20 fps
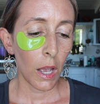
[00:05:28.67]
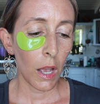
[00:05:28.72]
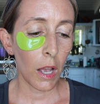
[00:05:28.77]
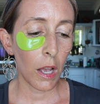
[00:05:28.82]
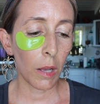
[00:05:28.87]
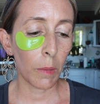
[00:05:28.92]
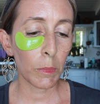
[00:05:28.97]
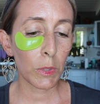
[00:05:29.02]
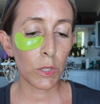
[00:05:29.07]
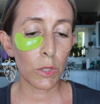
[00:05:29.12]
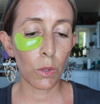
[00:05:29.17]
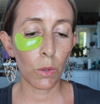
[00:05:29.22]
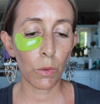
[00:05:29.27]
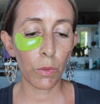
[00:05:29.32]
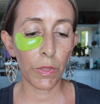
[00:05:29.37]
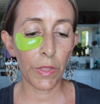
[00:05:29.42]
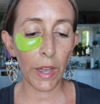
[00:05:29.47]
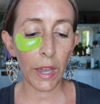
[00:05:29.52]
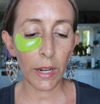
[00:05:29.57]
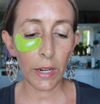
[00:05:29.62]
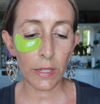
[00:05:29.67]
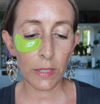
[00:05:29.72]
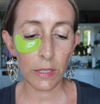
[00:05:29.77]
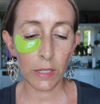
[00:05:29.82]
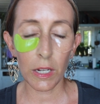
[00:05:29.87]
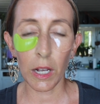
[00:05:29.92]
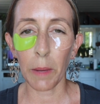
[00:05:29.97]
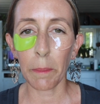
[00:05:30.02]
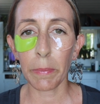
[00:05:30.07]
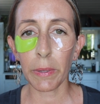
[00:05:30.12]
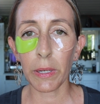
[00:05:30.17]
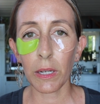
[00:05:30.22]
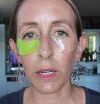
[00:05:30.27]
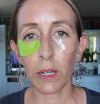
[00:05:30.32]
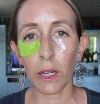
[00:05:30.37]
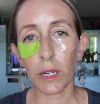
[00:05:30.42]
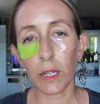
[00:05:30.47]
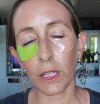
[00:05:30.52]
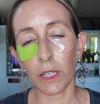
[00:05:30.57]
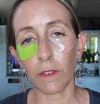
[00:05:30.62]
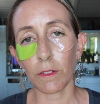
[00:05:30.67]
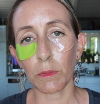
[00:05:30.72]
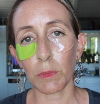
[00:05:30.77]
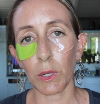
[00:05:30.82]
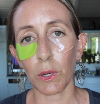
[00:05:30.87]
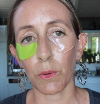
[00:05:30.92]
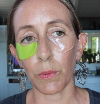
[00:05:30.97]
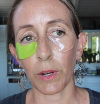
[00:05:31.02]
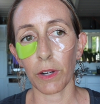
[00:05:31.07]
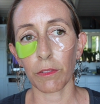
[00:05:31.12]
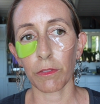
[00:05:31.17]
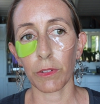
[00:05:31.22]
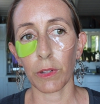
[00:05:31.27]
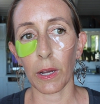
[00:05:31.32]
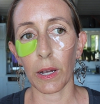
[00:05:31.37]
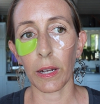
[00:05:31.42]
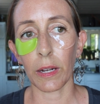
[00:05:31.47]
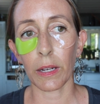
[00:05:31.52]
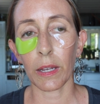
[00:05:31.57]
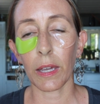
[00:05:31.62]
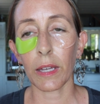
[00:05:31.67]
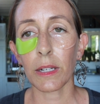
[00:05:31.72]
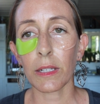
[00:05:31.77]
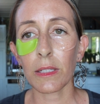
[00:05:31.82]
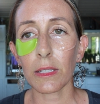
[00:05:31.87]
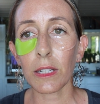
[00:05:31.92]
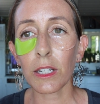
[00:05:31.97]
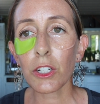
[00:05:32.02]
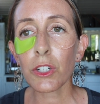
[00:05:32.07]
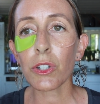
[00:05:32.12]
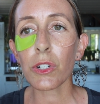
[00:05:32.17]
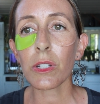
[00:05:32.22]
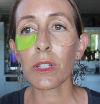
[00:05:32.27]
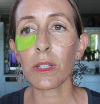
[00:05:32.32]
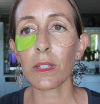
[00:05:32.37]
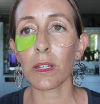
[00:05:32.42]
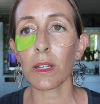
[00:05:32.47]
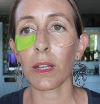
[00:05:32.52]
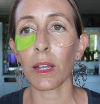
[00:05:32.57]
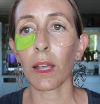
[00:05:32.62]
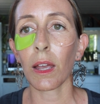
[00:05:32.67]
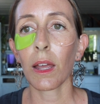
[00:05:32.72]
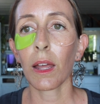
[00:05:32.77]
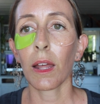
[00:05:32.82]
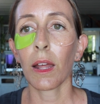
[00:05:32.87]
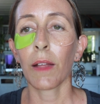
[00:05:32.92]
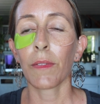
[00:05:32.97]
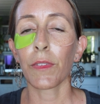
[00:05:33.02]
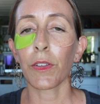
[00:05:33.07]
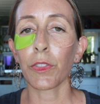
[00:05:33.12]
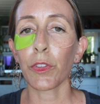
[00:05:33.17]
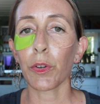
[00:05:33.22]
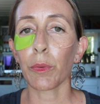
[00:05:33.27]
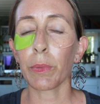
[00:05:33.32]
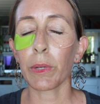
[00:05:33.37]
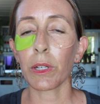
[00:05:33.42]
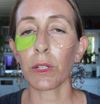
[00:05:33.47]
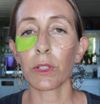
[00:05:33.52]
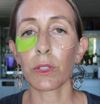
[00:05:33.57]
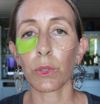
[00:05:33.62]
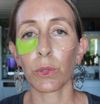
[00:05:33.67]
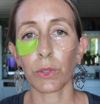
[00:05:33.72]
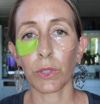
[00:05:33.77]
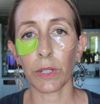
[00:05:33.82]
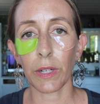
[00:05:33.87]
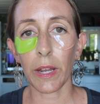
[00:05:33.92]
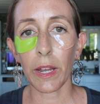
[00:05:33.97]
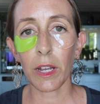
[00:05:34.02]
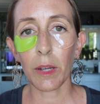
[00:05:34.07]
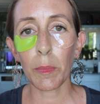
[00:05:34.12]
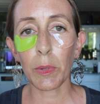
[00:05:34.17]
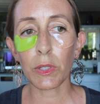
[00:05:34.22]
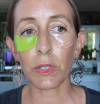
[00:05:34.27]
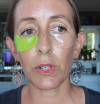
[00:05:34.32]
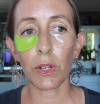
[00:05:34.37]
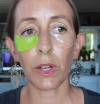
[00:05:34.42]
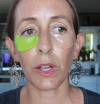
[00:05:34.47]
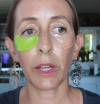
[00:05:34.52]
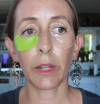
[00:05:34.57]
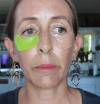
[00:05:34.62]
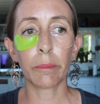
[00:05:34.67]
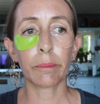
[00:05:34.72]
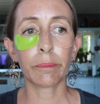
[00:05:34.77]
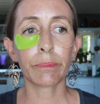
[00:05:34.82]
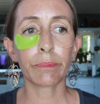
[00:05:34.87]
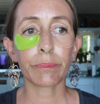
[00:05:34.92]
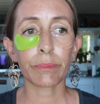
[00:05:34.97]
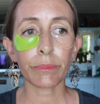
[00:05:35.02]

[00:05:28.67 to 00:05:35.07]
Um, so that as a company kind of gives me a red flag. And it's interesting that they're being sold on Amazon.